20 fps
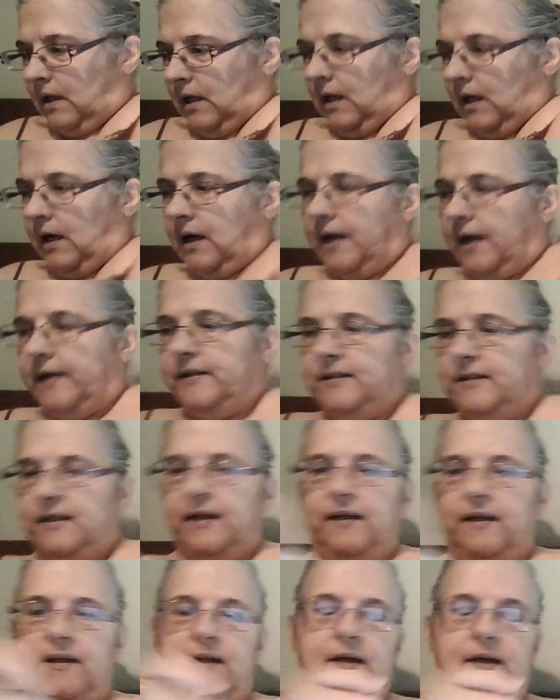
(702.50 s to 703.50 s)
I
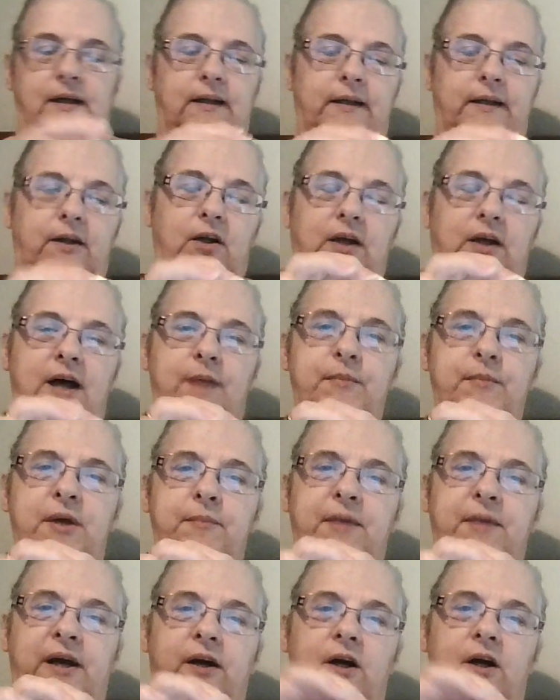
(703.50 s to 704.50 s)
did a little gummy
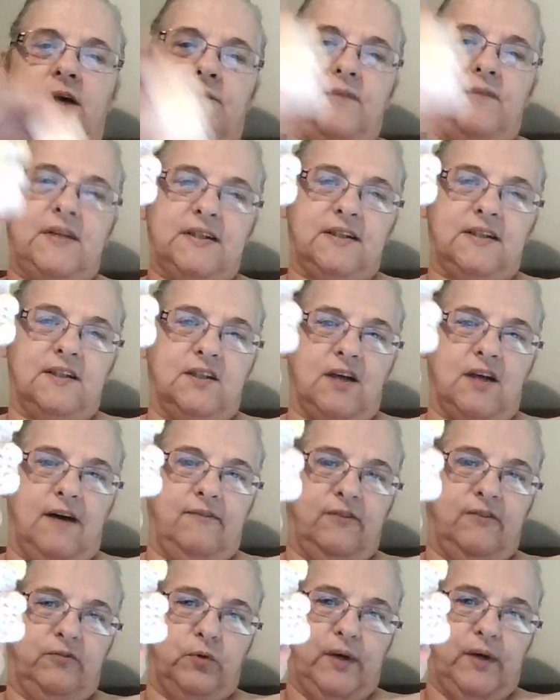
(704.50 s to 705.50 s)
bear. This is
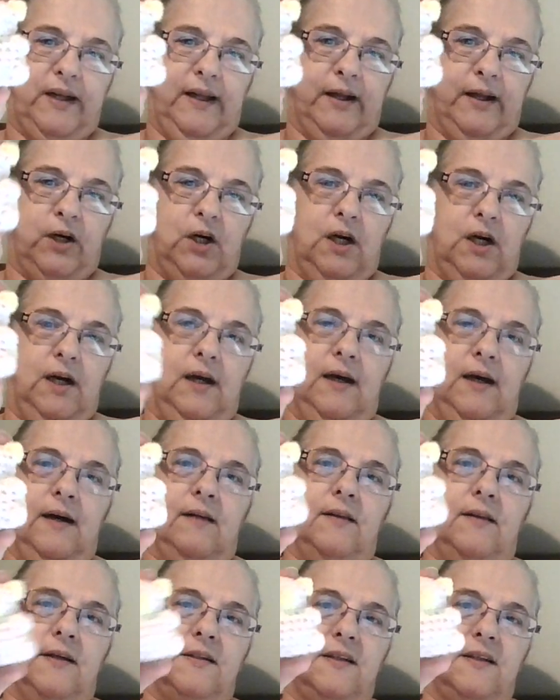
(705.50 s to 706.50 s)
off of Ribblr.
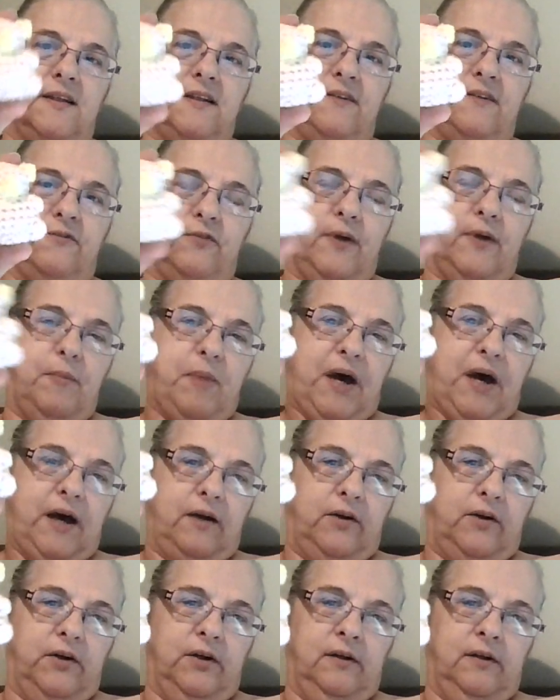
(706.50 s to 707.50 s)
This is a free
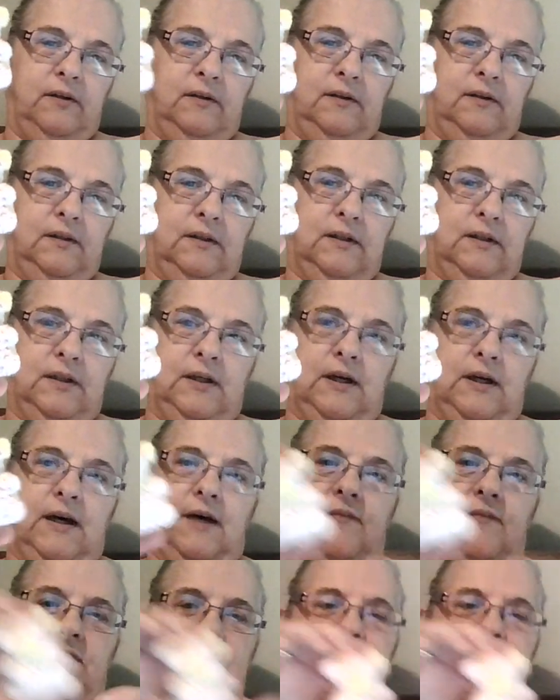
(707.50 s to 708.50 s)
pattern.
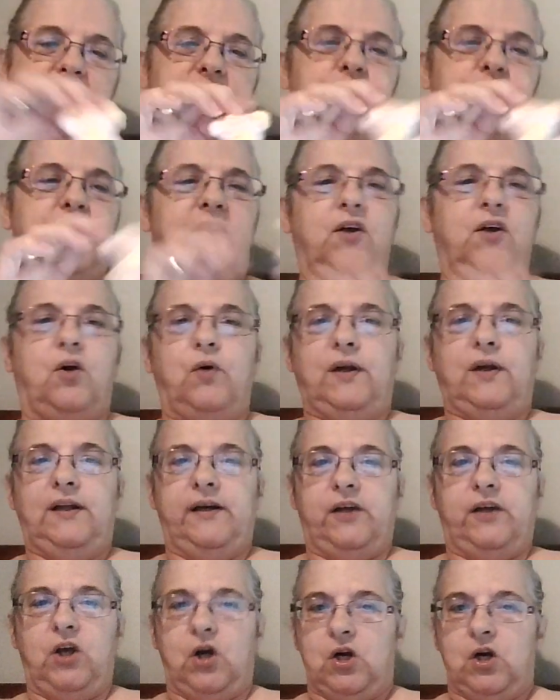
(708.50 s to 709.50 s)
This is with
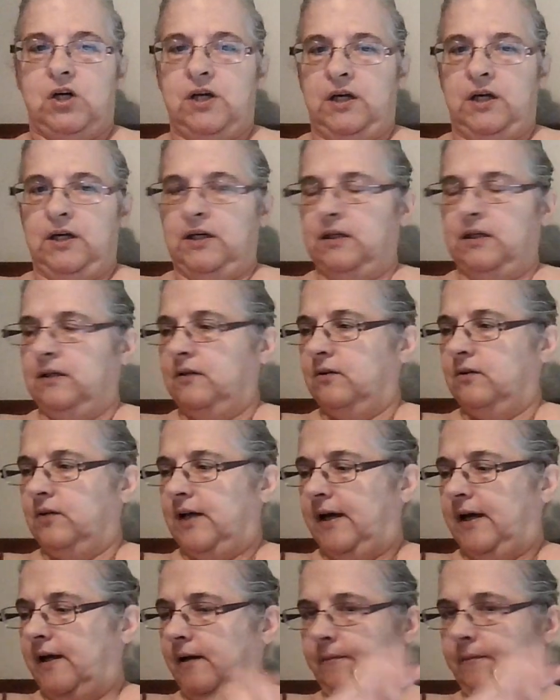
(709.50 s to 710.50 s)
acrylic yarn,
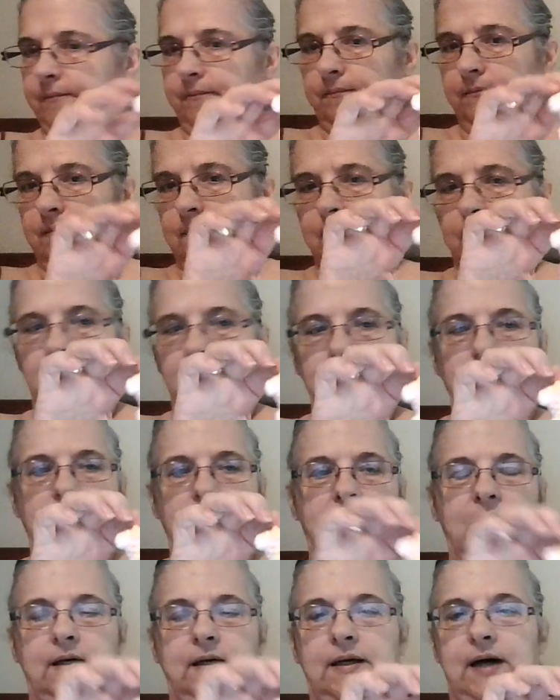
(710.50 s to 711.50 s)
okay.
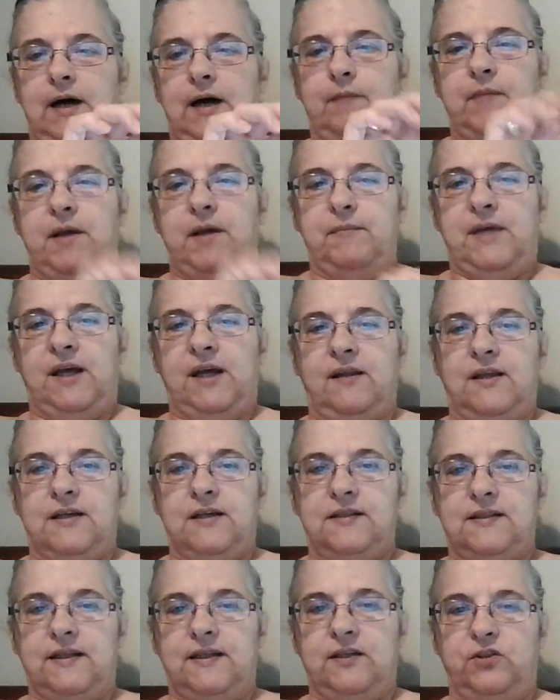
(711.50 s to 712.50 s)
I may make
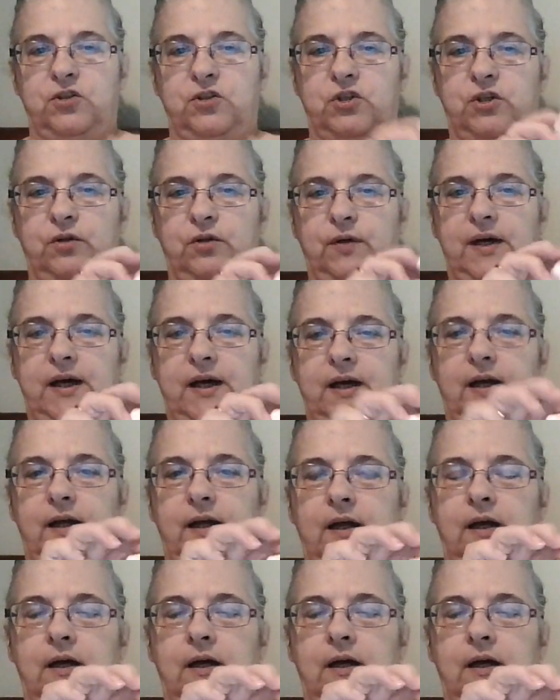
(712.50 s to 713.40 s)
this into a